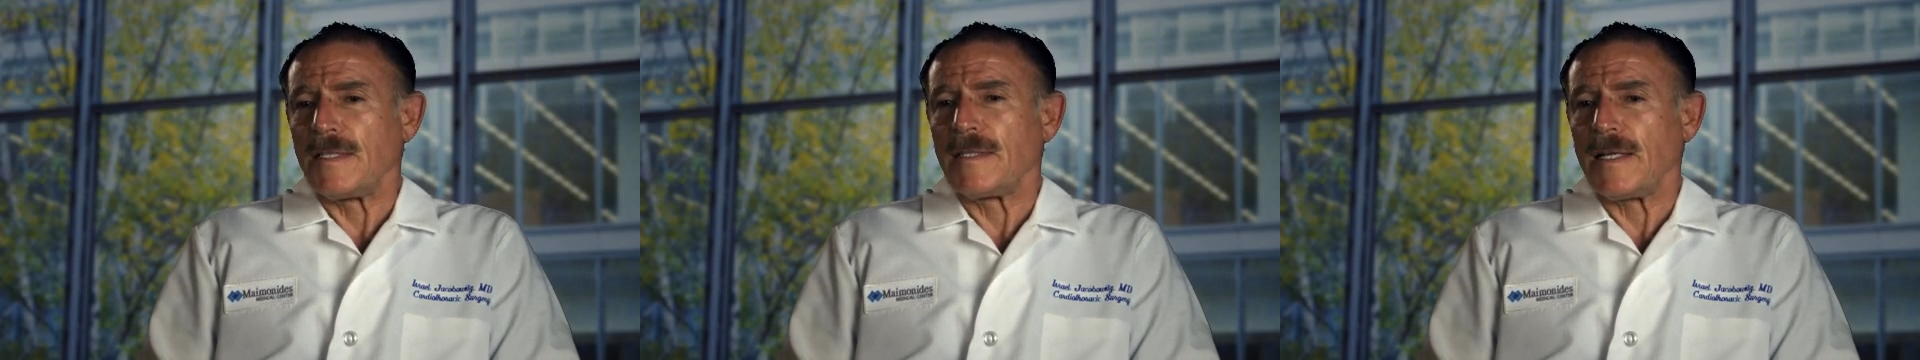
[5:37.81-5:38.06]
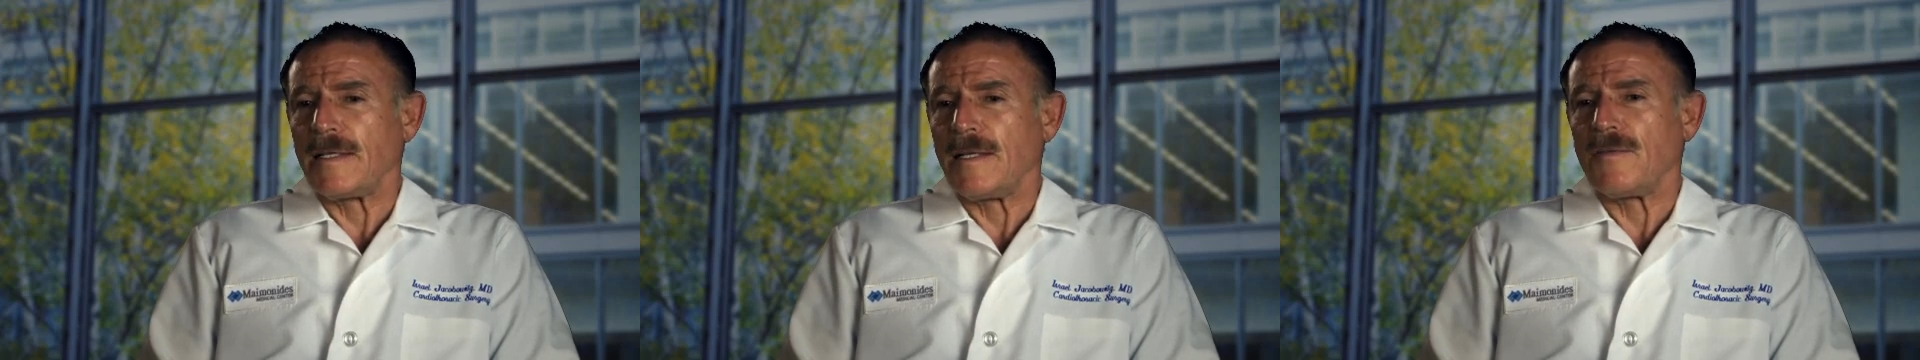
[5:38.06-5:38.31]

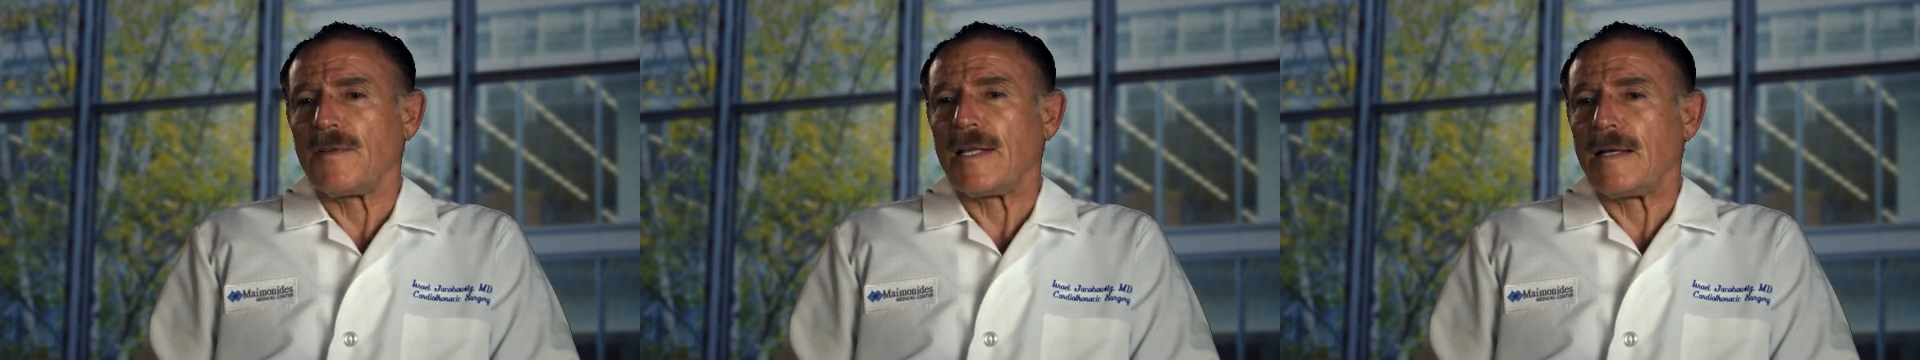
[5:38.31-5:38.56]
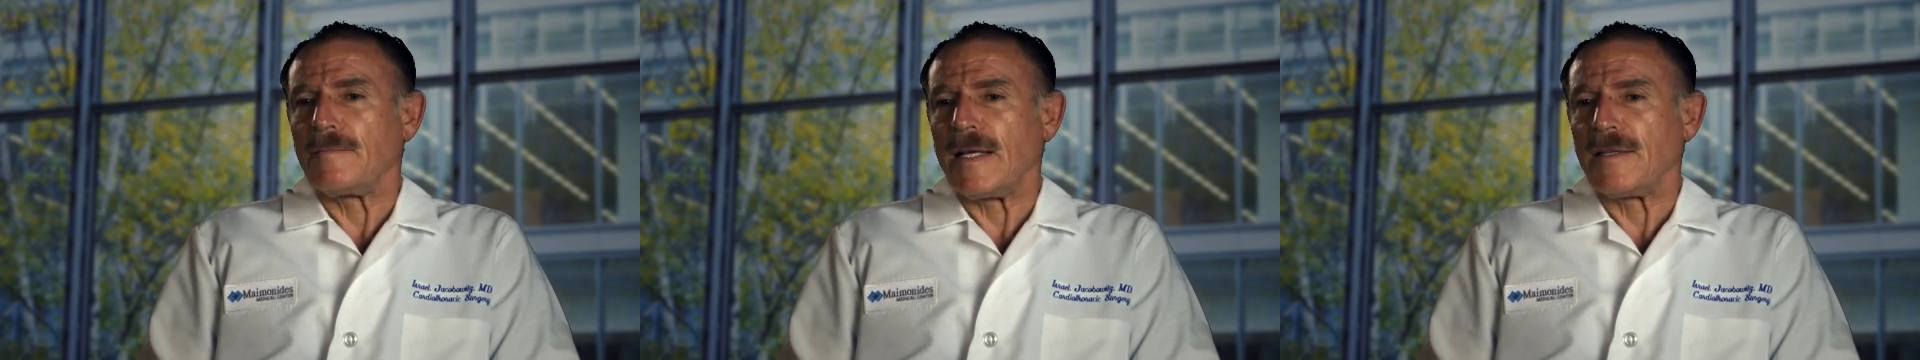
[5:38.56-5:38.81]
take care of
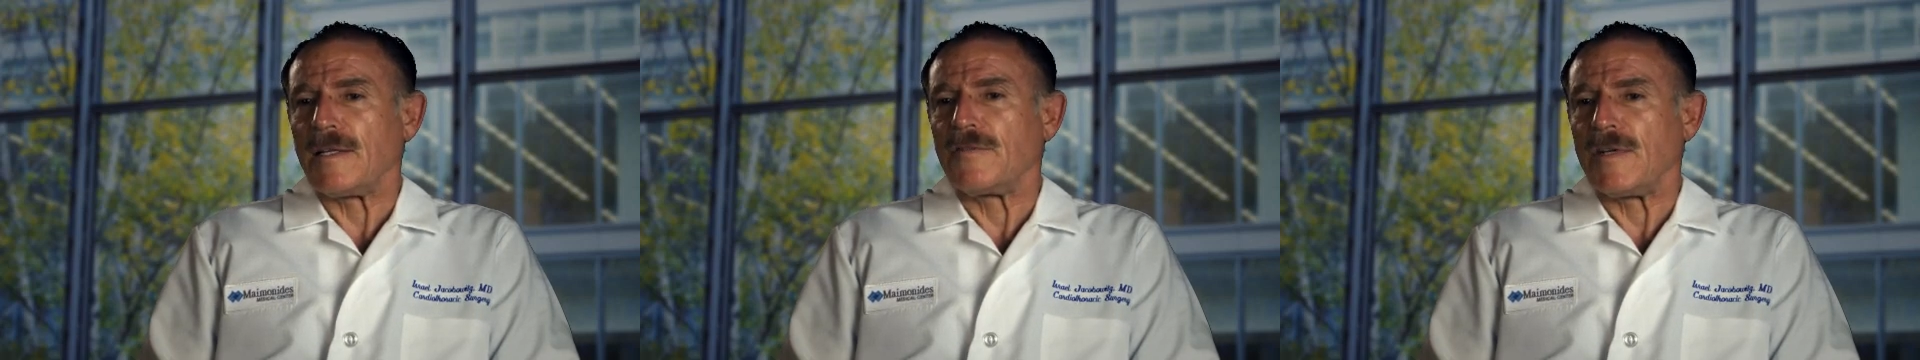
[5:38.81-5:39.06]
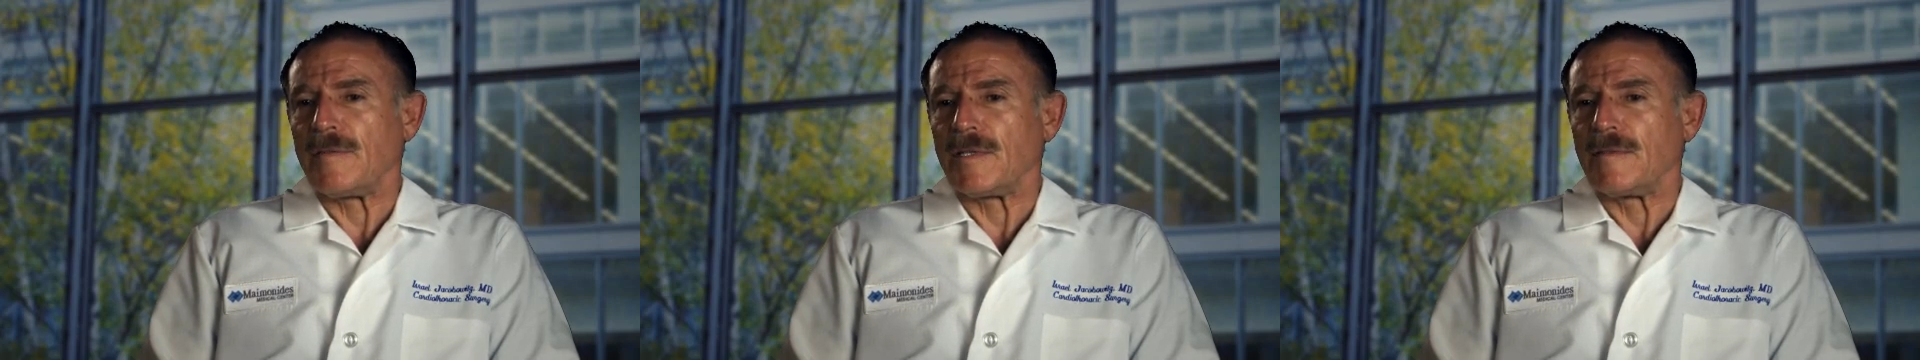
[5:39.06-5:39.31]
them and their
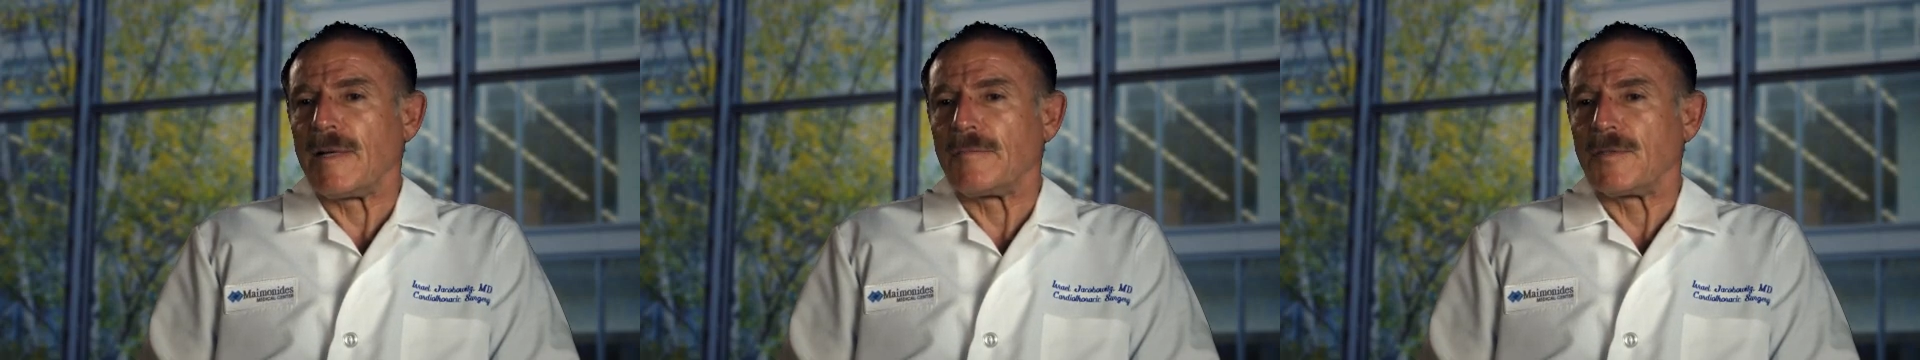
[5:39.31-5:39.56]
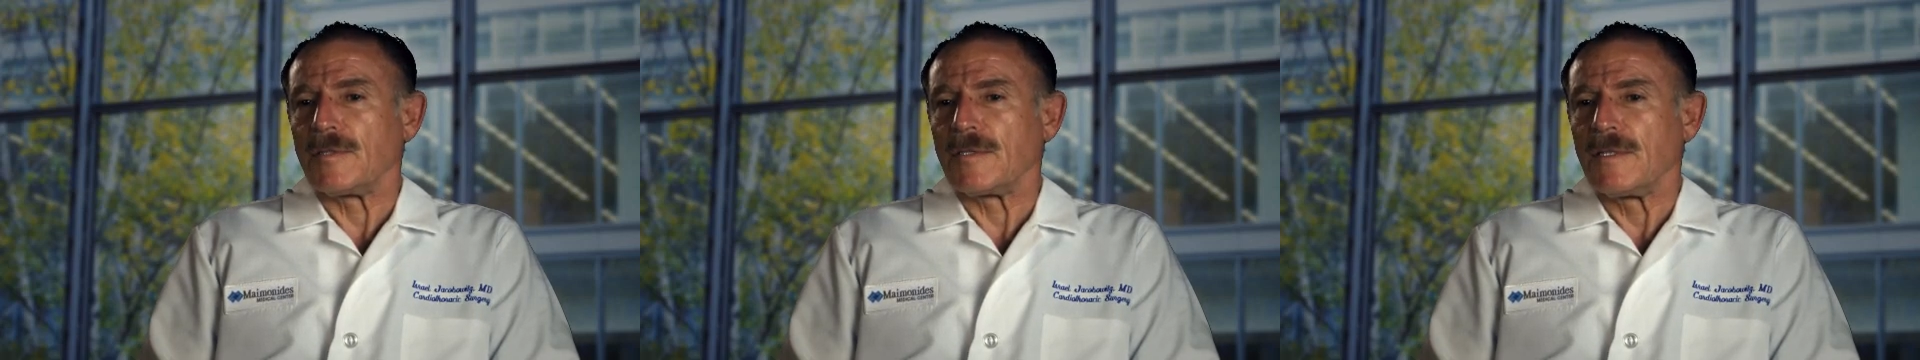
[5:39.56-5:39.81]
family
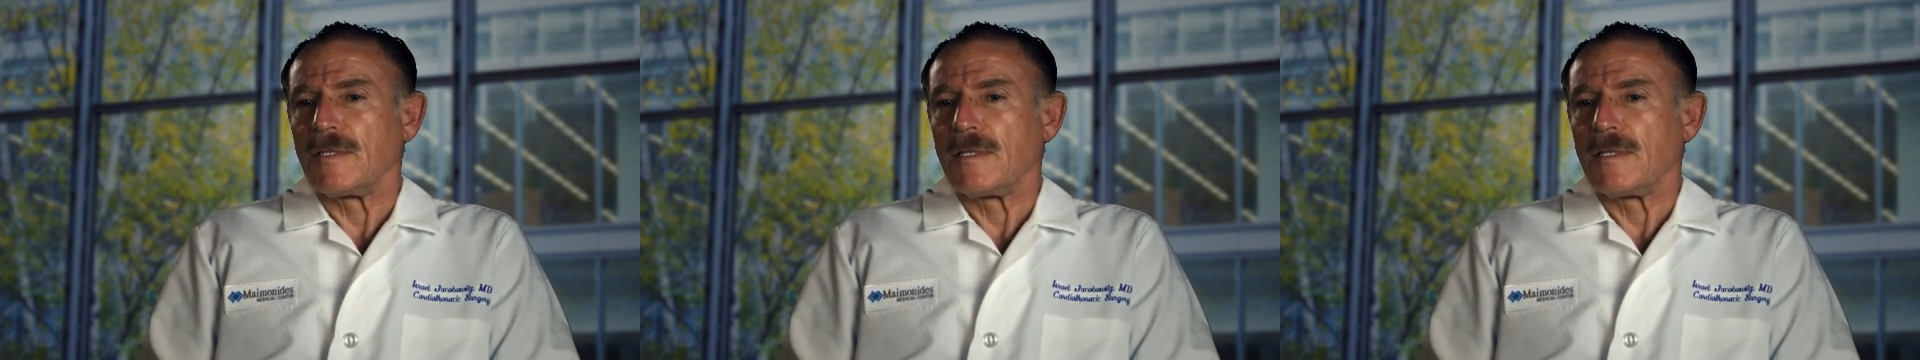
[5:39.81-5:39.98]
members.